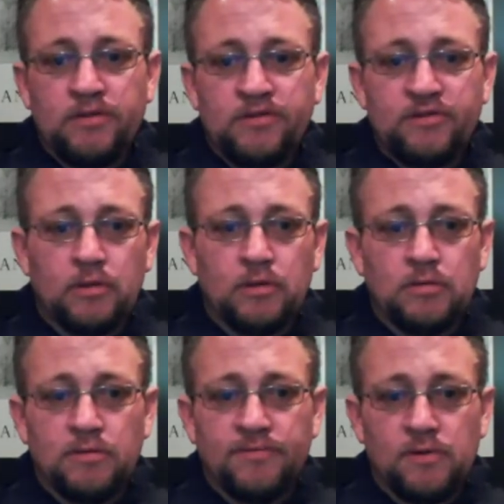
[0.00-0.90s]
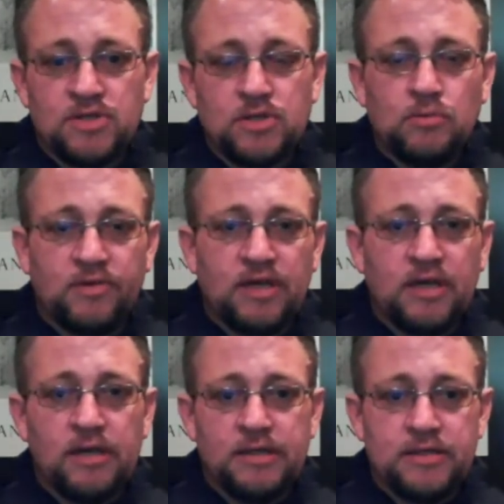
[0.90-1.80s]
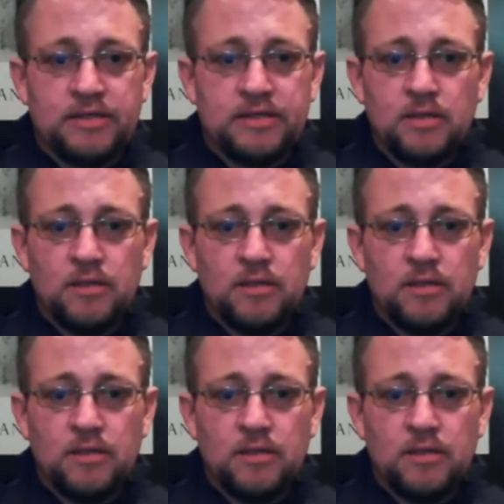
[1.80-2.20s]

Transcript: So the first school of thought is